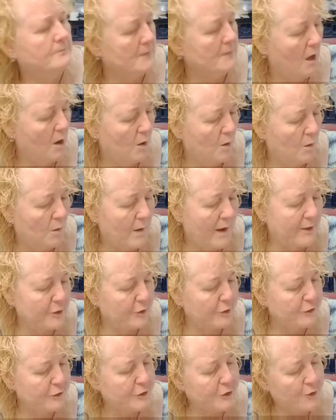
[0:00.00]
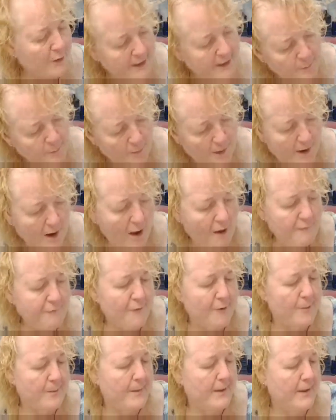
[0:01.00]
Oh, and your screen went off
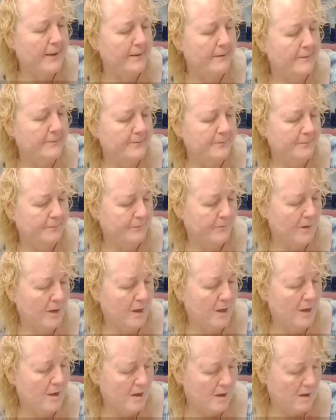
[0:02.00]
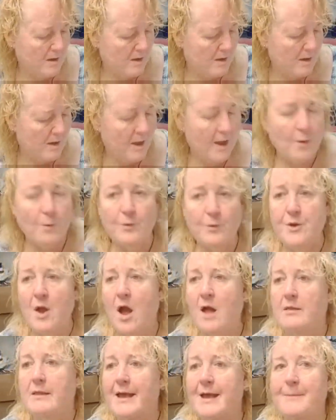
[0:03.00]
on me. It will
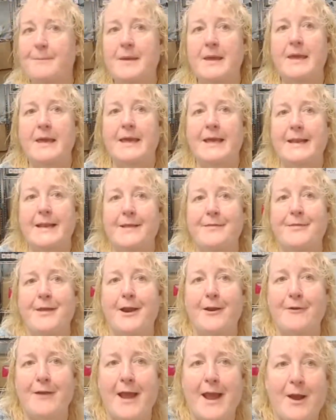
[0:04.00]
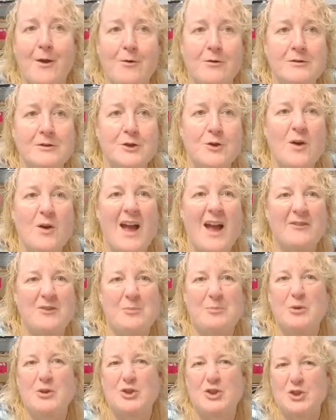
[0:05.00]
not let me get in there now. You'll have to
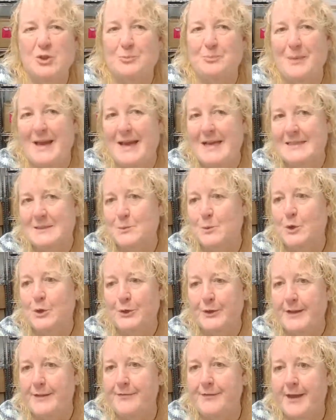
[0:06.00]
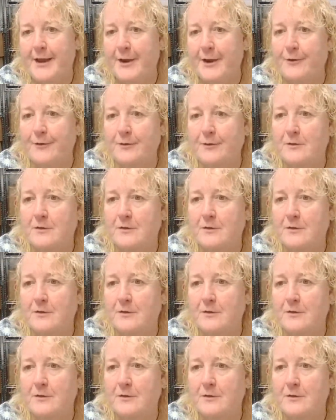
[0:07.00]
put your password in there.